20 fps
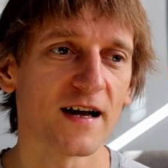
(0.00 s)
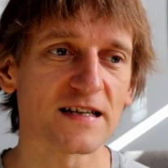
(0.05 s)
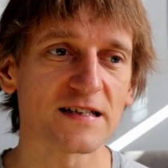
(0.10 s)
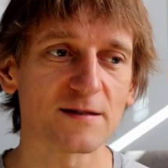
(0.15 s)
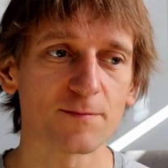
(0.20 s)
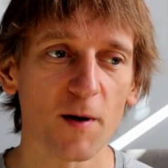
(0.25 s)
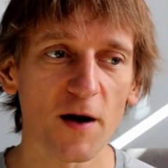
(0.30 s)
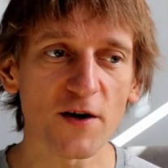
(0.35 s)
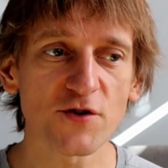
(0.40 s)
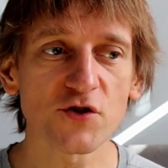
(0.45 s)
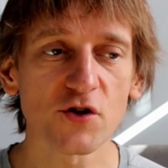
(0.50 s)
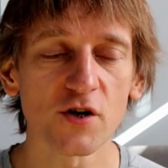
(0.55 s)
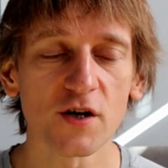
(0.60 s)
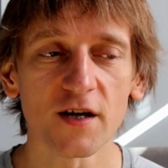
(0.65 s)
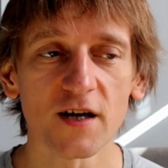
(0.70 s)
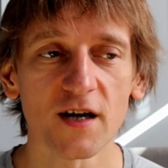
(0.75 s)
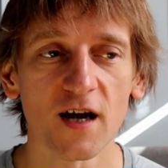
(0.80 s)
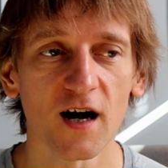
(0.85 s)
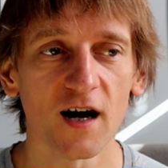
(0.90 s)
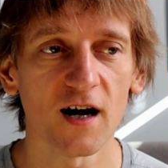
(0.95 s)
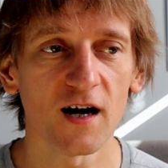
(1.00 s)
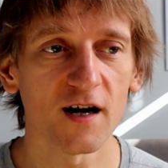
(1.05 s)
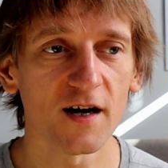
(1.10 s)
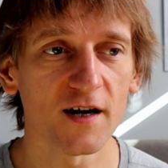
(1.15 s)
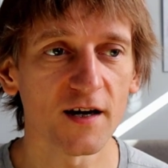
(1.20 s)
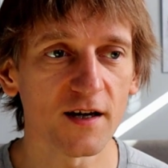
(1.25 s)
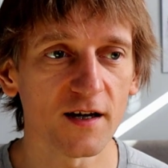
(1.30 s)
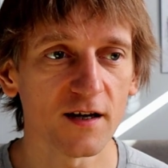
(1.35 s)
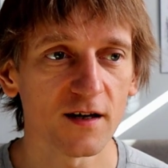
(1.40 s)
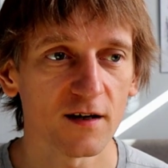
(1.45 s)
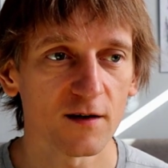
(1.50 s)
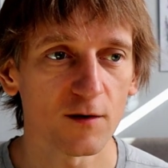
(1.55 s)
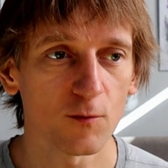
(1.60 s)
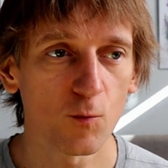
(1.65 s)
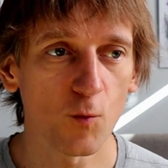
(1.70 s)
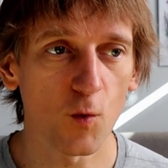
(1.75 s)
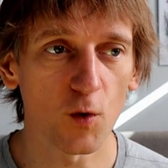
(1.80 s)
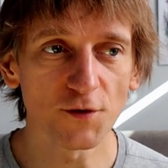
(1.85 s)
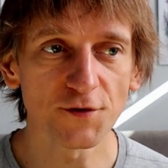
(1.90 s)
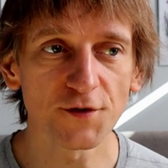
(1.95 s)
Especially, I
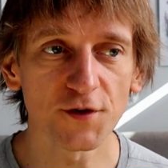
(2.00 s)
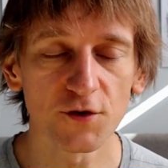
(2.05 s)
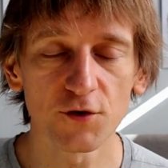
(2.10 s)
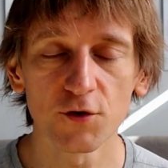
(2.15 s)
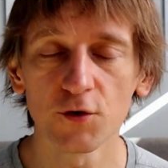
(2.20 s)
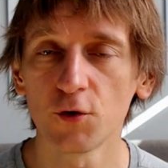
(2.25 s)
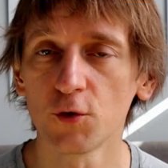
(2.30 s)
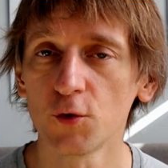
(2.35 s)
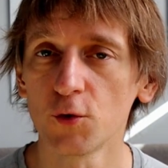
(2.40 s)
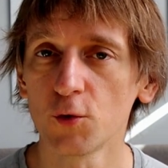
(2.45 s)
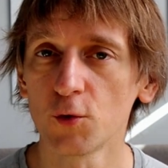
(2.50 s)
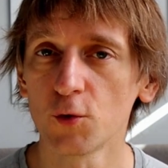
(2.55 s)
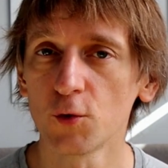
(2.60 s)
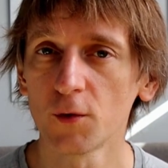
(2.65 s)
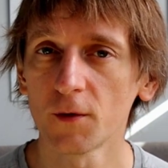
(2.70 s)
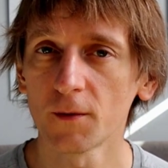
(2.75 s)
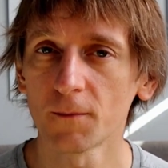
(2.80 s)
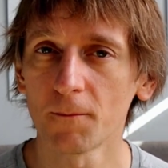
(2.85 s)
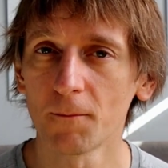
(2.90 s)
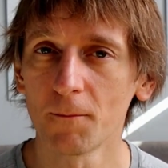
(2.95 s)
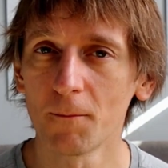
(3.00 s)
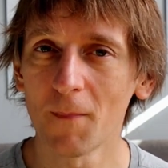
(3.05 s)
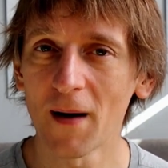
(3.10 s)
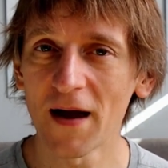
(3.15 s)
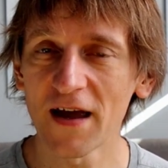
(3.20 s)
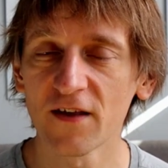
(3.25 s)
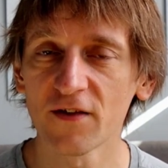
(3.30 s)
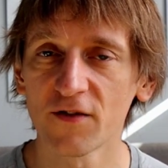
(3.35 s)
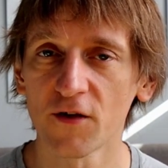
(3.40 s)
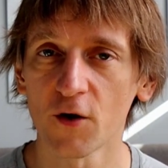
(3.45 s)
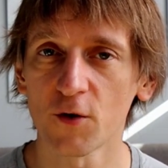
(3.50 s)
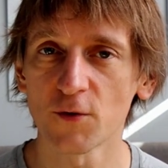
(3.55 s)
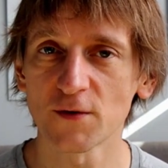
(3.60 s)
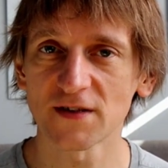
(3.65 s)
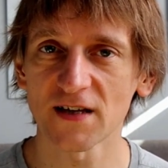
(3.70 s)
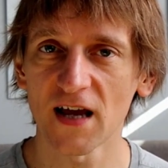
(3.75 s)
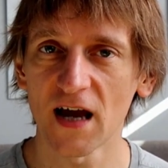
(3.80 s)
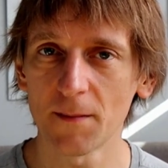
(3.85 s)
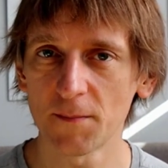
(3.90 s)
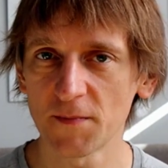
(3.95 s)
wanted to make
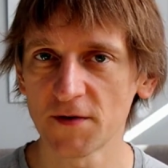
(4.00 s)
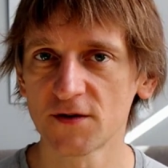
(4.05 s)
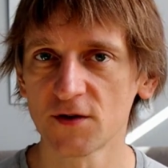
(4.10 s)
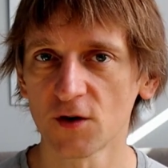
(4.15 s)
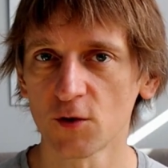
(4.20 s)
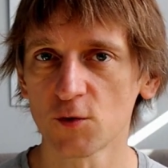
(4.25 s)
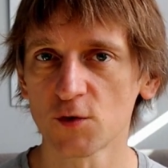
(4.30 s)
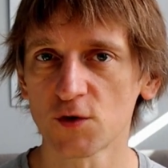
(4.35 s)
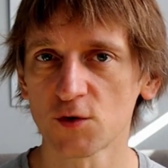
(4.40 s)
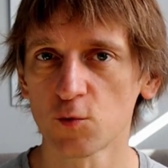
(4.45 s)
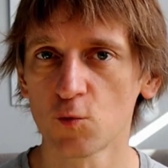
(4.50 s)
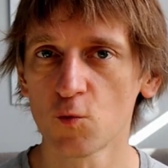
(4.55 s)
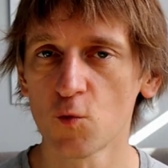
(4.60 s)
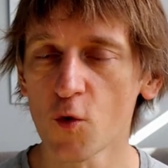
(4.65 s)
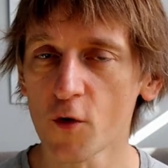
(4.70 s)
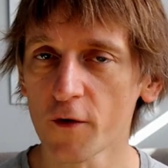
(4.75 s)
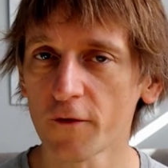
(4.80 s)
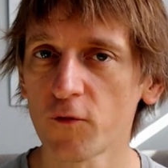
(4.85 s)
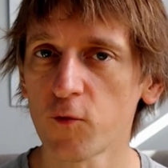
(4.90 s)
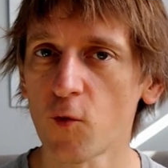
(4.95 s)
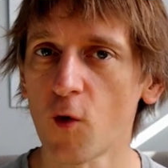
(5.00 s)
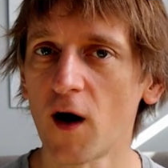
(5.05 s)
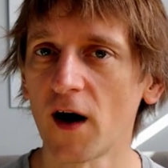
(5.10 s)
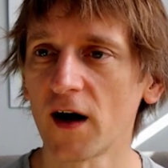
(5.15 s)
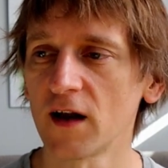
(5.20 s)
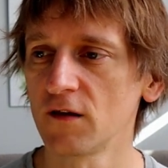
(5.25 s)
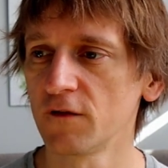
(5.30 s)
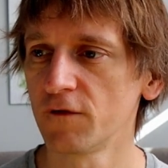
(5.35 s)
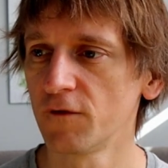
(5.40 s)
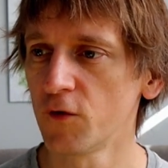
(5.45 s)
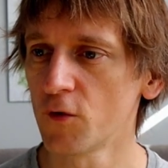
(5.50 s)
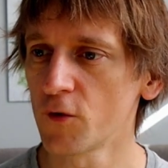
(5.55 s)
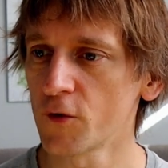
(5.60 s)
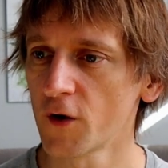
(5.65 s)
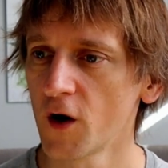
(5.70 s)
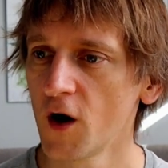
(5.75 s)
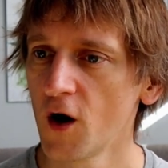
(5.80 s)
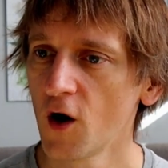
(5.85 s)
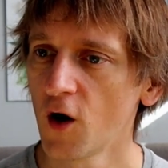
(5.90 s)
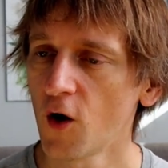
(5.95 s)
those episodes worthwhile
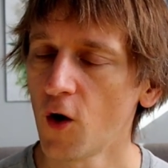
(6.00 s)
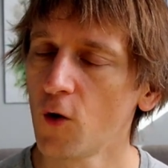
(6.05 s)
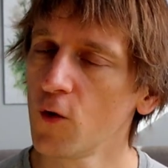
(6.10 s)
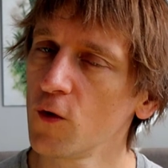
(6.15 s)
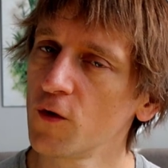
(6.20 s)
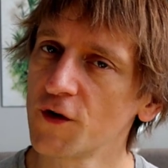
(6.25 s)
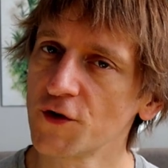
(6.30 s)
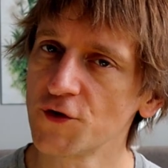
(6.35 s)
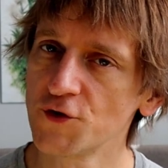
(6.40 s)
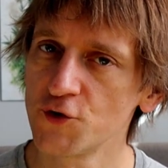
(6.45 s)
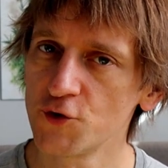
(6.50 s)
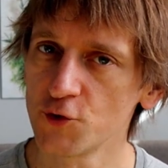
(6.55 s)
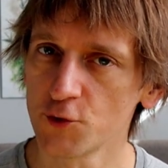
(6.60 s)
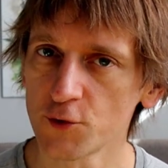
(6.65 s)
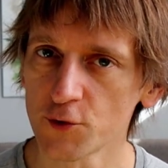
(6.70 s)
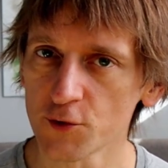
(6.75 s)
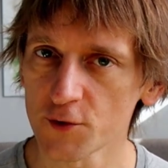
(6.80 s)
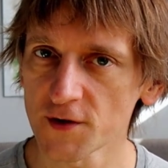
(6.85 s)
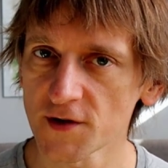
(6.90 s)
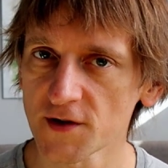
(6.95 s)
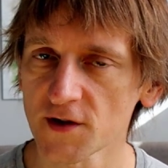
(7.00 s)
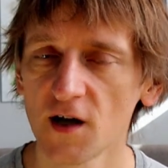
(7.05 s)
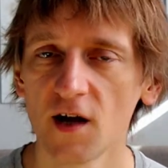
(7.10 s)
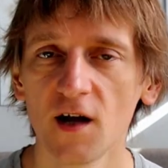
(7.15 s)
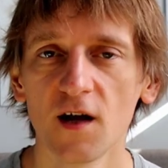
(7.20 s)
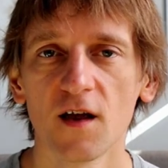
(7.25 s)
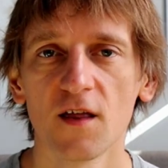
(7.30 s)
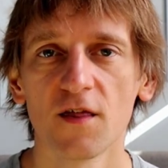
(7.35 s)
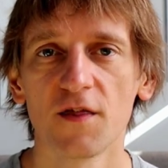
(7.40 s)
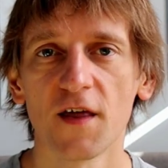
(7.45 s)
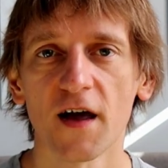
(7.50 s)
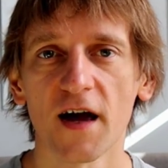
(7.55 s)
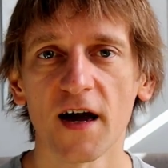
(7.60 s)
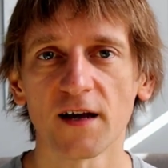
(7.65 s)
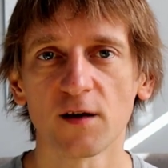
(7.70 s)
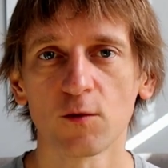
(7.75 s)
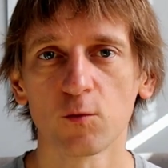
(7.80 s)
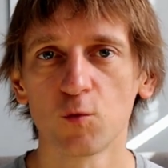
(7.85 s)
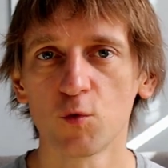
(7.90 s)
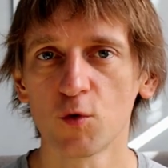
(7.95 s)
for all the juniors
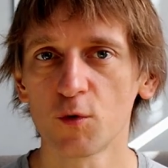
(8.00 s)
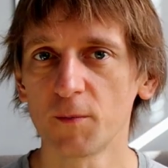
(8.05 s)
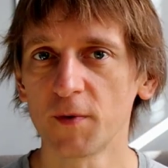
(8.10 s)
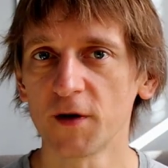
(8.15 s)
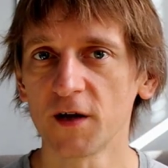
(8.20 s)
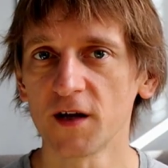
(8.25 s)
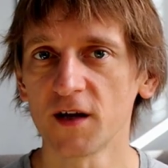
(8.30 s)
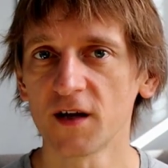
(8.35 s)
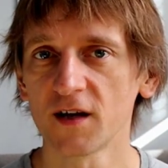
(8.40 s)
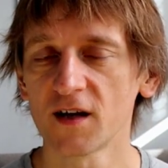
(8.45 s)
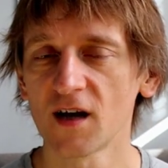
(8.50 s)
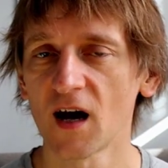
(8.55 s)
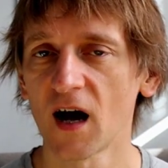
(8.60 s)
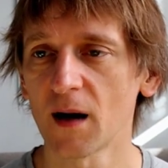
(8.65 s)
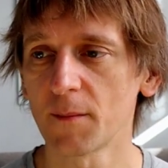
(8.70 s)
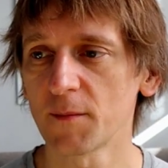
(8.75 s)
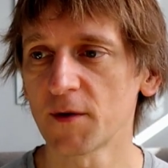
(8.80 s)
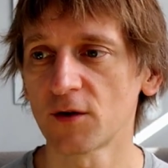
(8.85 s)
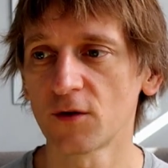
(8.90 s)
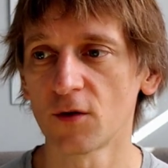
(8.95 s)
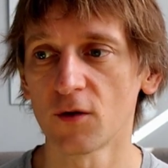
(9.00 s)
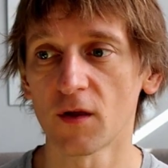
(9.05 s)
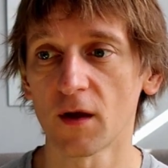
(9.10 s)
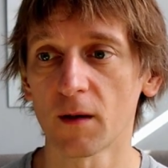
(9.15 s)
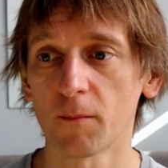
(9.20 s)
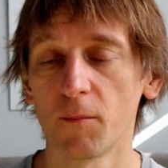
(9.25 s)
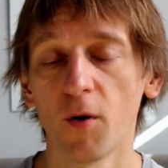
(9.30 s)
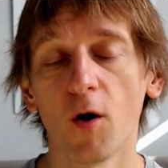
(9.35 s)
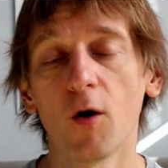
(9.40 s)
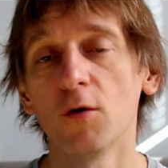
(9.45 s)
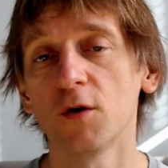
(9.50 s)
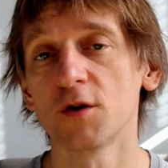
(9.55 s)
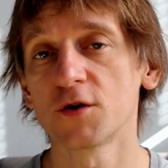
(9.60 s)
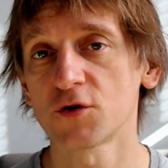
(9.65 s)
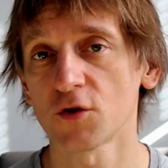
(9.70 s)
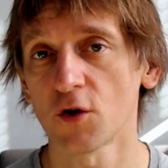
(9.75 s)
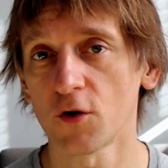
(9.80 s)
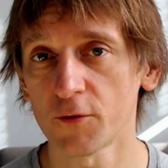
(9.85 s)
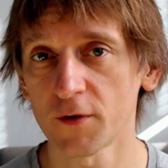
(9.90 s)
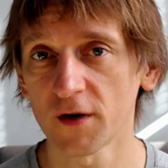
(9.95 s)
that would be coming to the
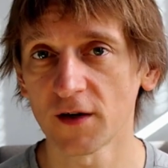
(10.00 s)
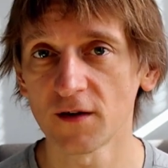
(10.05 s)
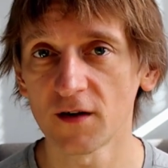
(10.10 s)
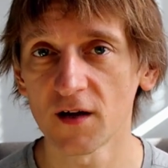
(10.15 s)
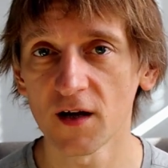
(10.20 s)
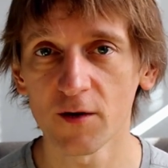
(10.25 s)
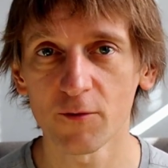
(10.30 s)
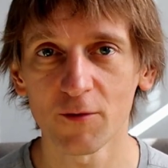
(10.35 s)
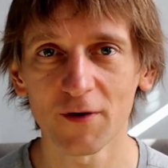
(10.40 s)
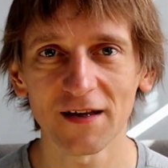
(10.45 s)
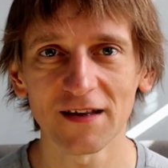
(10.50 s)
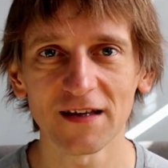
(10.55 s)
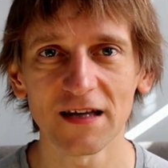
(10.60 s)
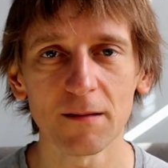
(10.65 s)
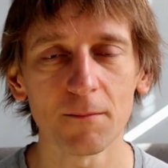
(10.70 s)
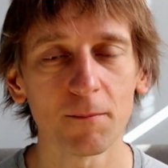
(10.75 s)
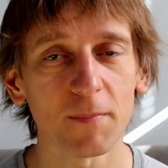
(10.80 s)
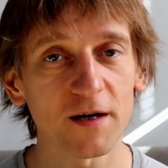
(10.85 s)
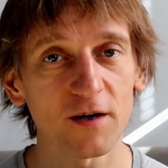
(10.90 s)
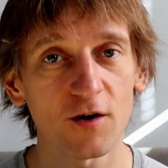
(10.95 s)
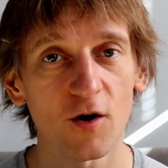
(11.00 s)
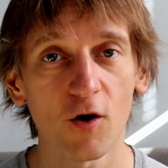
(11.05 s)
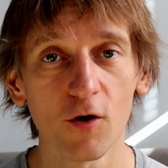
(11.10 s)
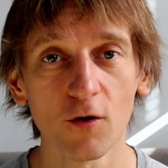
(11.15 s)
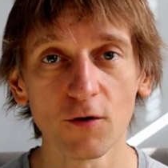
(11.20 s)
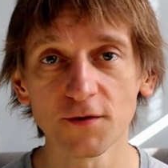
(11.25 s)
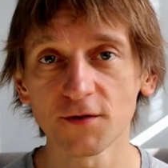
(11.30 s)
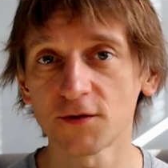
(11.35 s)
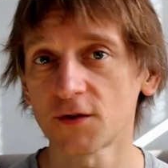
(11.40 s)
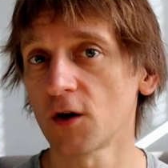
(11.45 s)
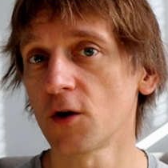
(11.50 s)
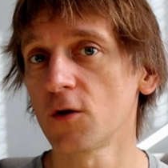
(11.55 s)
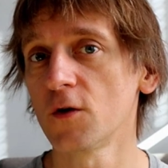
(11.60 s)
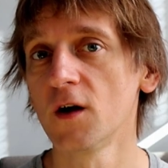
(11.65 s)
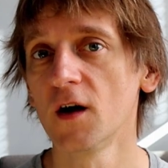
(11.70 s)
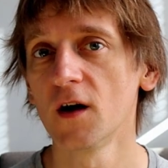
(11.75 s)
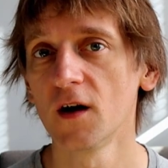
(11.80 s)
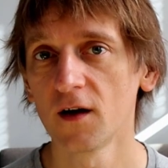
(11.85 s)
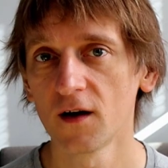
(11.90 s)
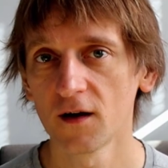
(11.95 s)
Polish orienteering team, but
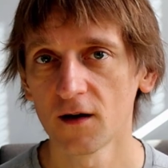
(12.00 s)
also